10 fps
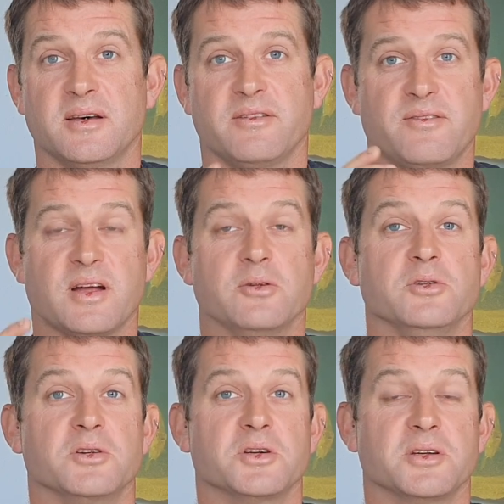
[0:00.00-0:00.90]
float
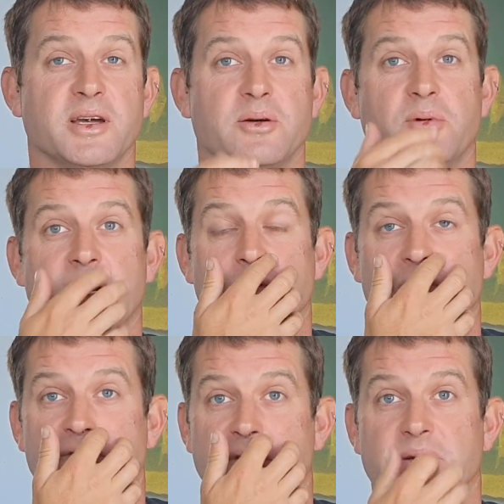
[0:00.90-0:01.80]
you can get away
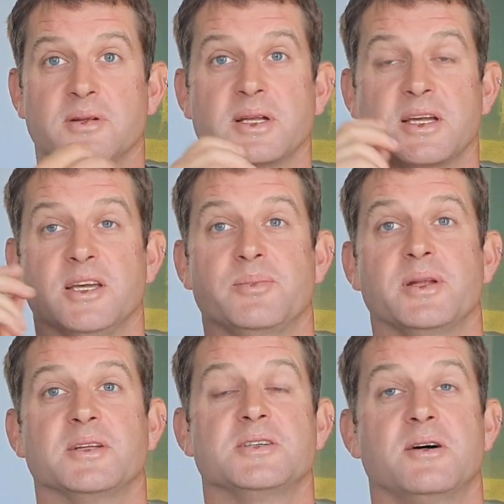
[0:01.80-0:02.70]
with and keeping
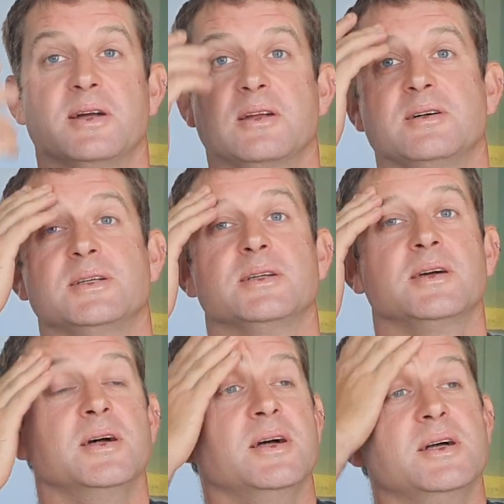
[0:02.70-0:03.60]
a tight line.
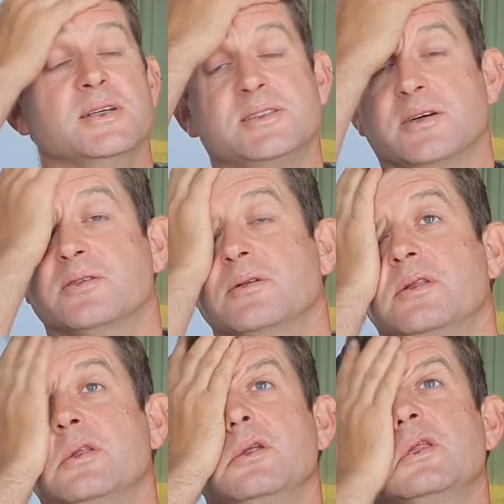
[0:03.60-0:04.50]
So
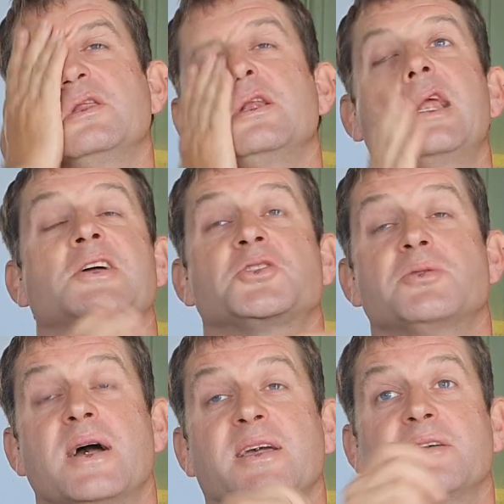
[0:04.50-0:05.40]
the less
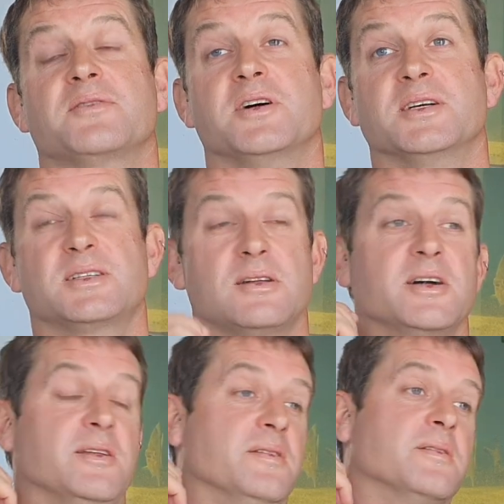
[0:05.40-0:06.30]
drag you've got, it's
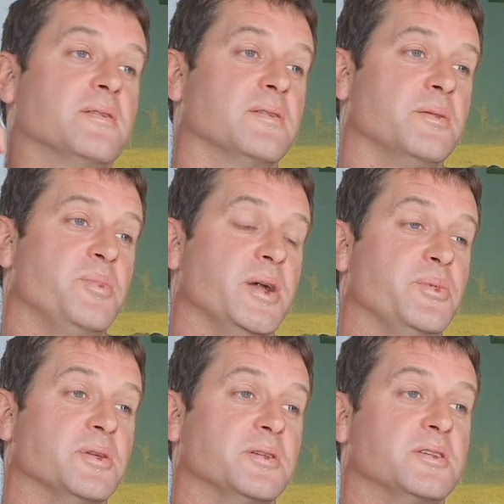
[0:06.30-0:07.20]
like the
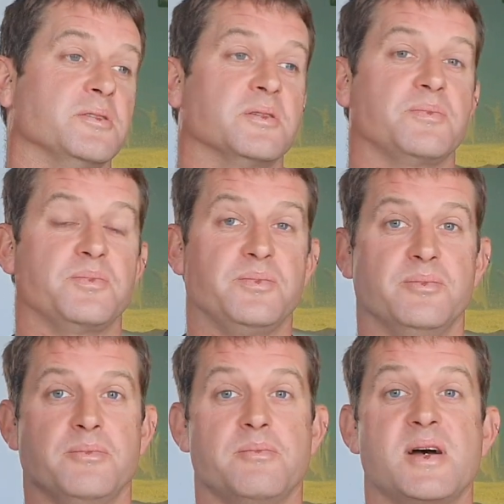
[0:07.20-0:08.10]
people that do the
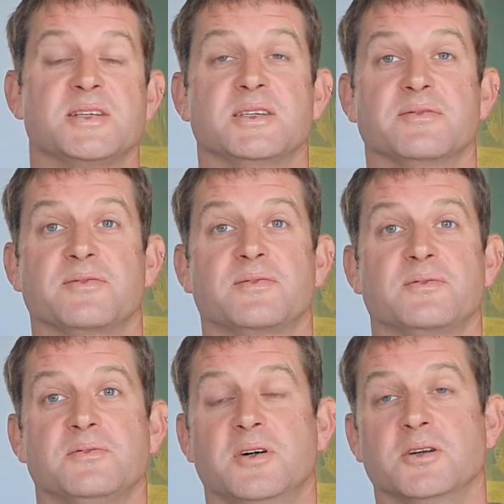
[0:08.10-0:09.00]
massive
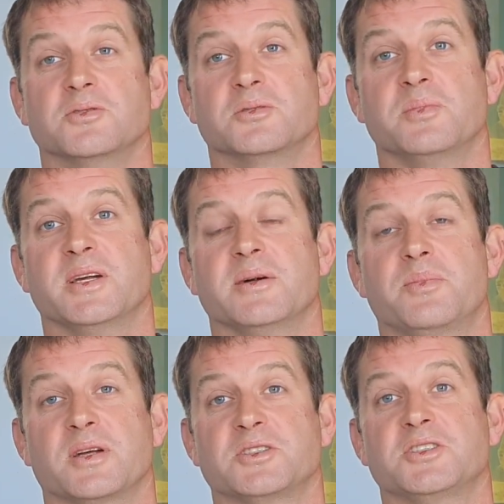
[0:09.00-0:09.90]
100 metre
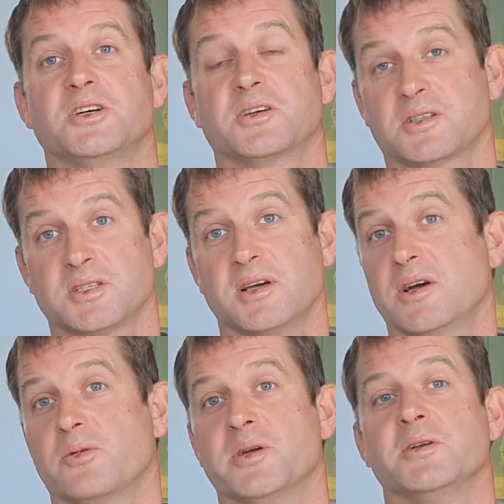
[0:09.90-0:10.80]
plus chucks.
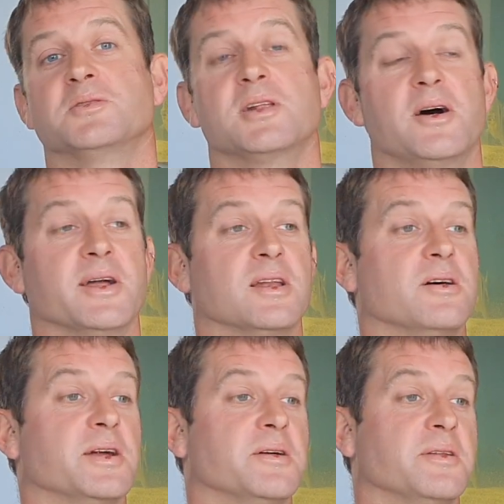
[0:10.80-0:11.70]
We use light
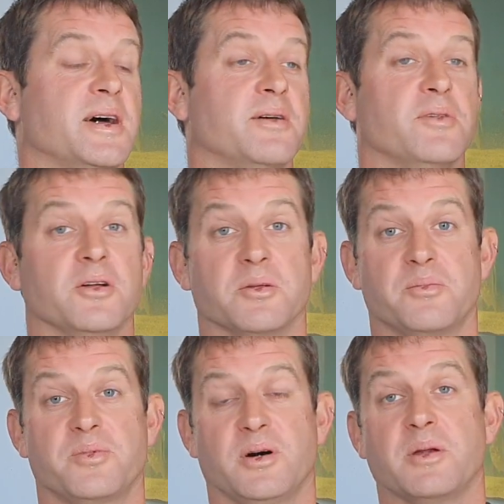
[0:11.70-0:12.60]
line on that on
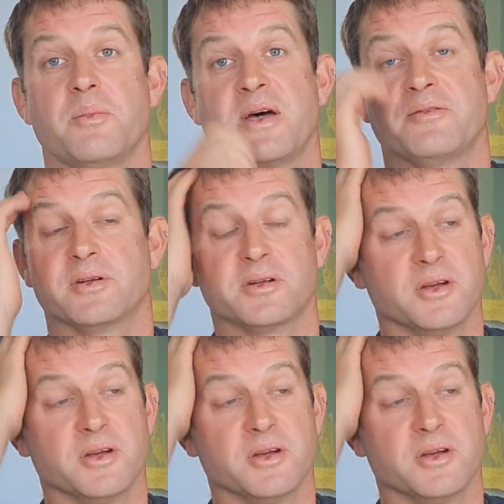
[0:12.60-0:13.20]
a method,